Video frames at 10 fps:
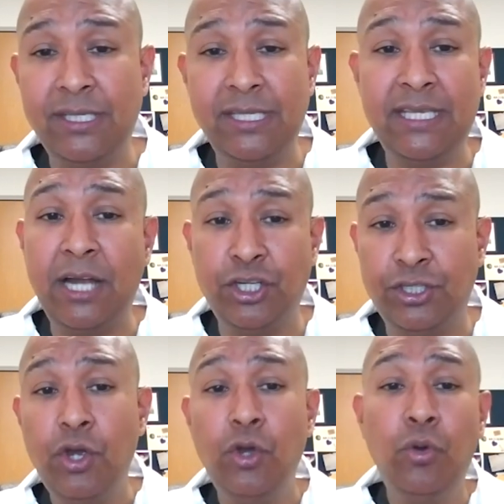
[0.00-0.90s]
is not
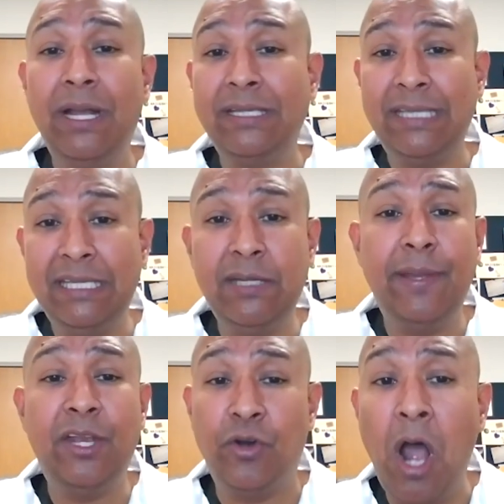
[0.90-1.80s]
just who gets
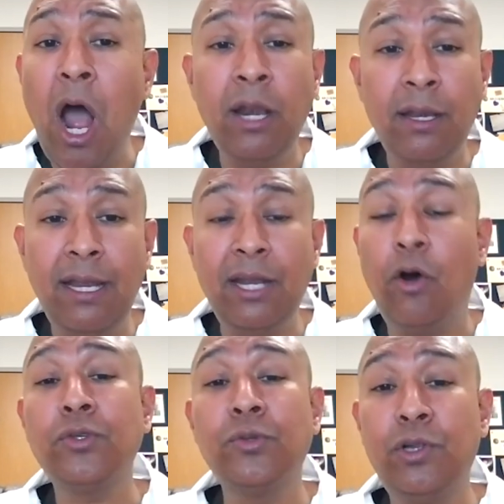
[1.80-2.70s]
intubated or not. It
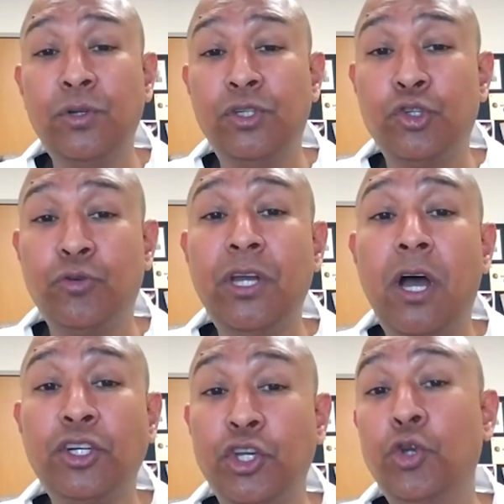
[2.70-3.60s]
also includes
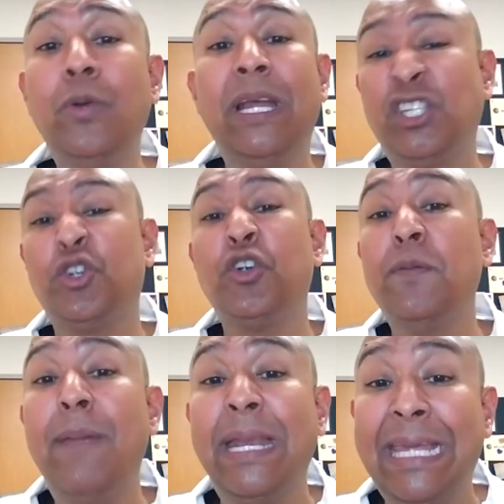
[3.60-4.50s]
triaging who gets
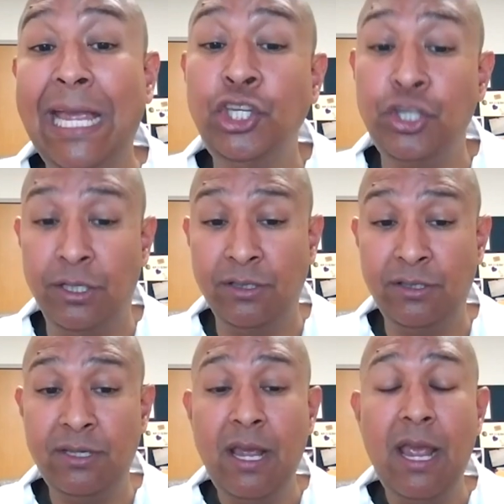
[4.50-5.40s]
certain
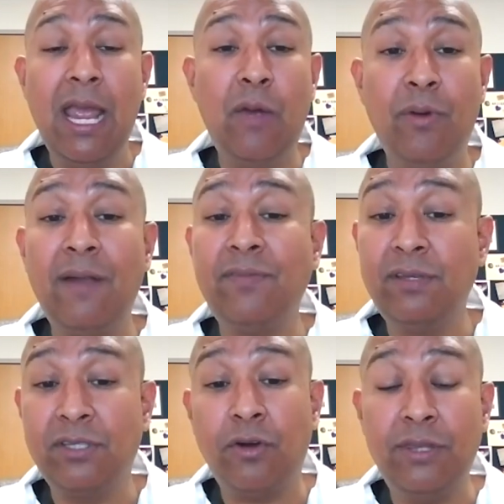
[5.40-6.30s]
medications. And we're going to
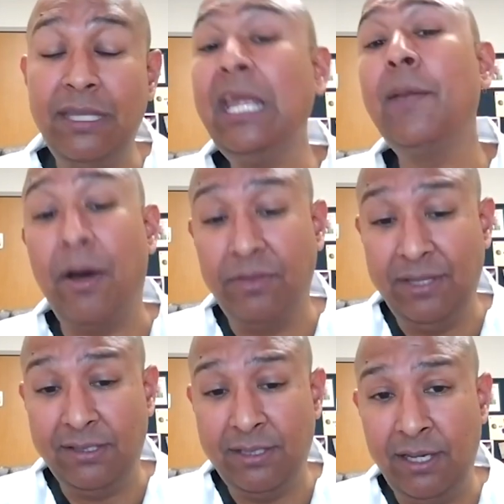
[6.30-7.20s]
have to start thinking about
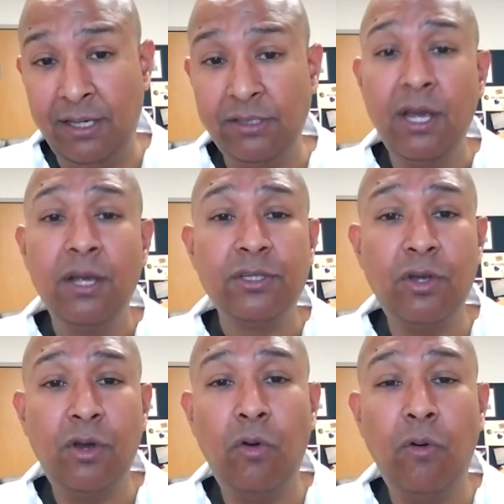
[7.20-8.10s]
these things.
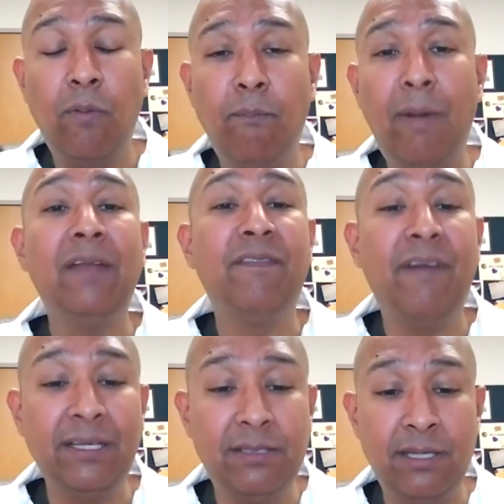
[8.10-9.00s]
So my
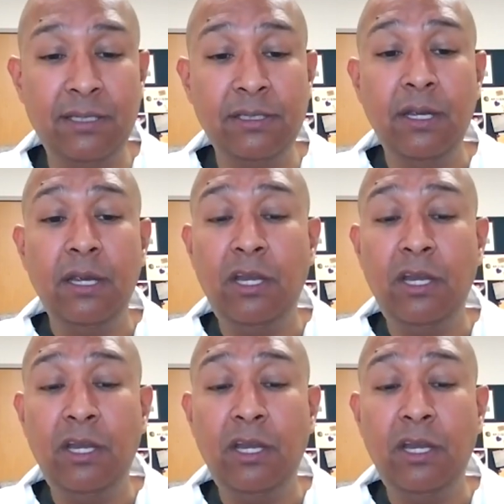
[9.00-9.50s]
advice is,